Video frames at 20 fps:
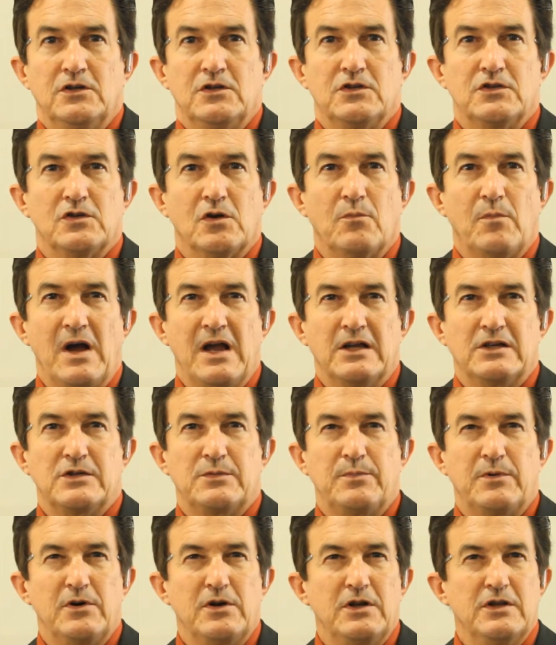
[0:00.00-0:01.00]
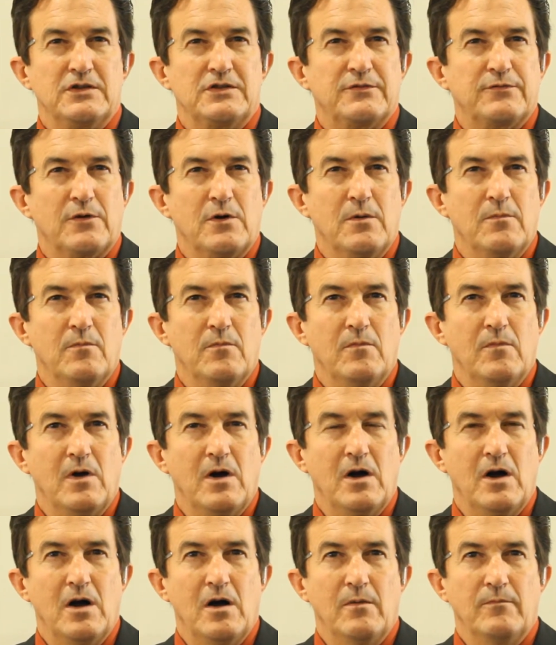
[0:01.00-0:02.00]
So my experience from
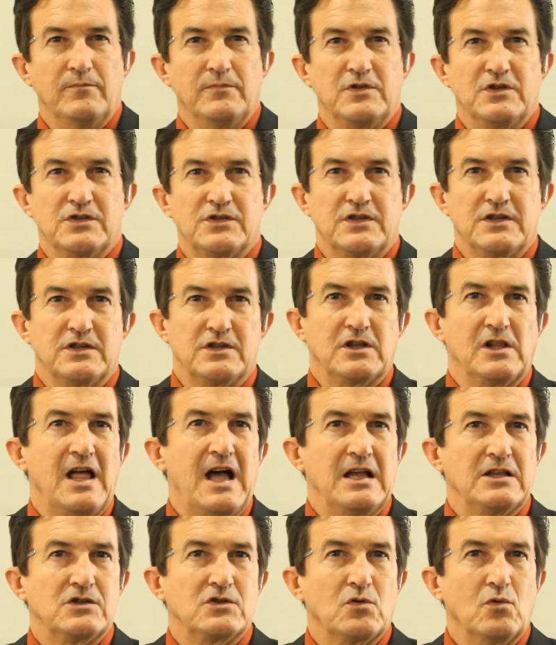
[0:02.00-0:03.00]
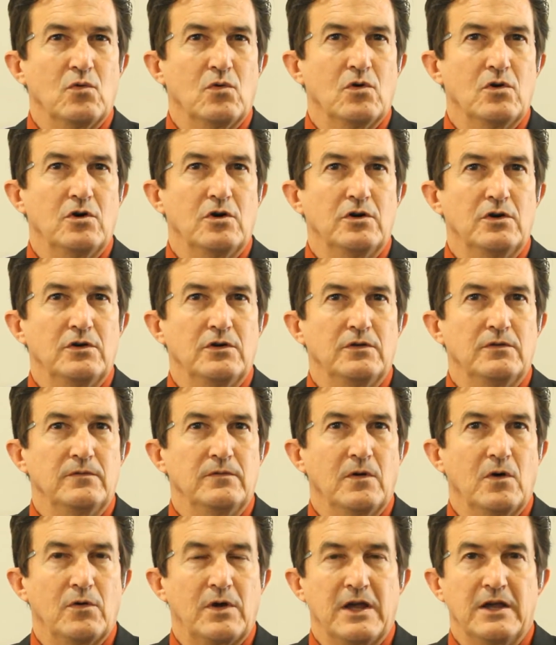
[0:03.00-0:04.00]
um, just this class, or
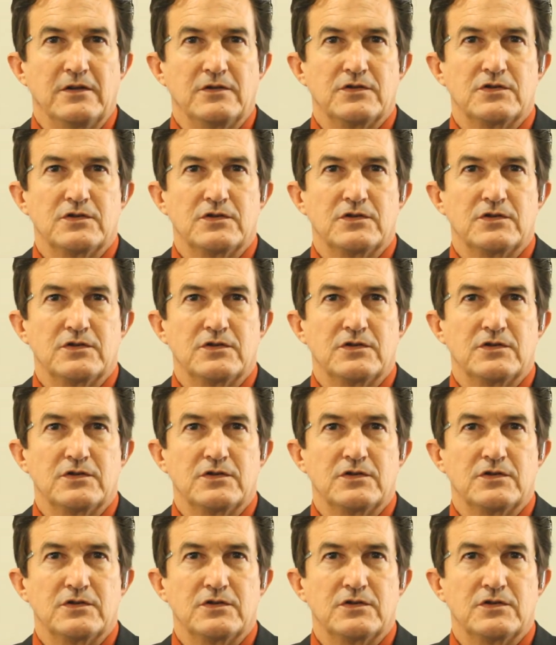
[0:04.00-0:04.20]
okay,